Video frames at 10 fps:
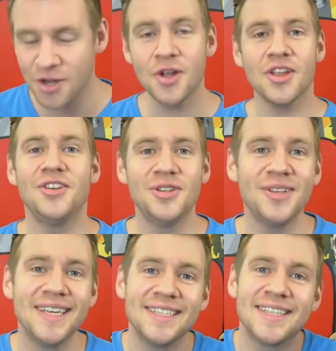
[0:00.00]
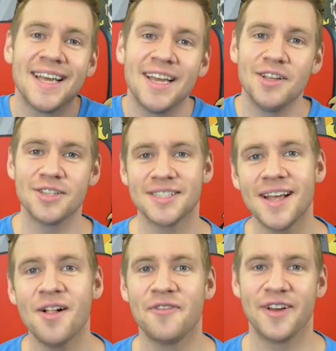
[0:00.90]
And you can do this
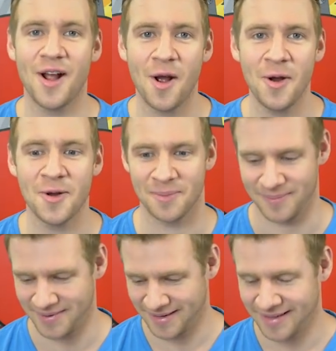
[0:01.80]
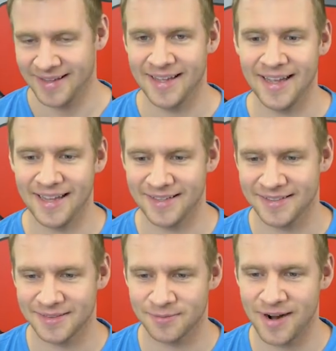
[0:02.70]
yourself at home
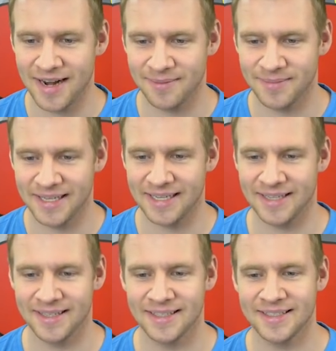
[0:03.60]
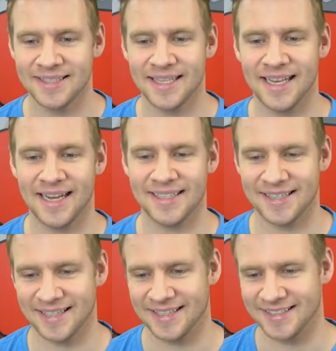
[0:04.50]
and randomly select
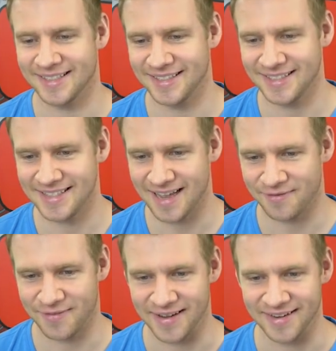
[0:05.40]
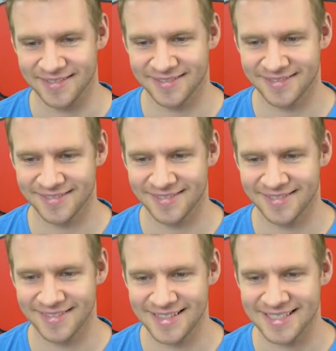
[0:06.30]
things. Isn't that fun?
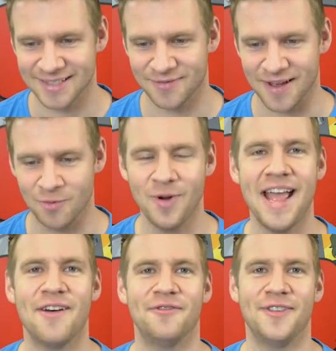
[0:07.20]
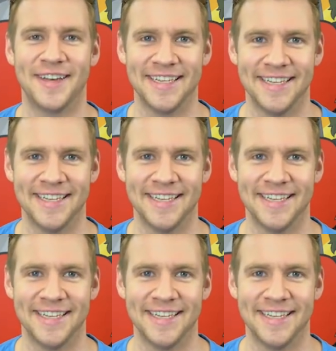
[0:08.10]
This is fun. We have fun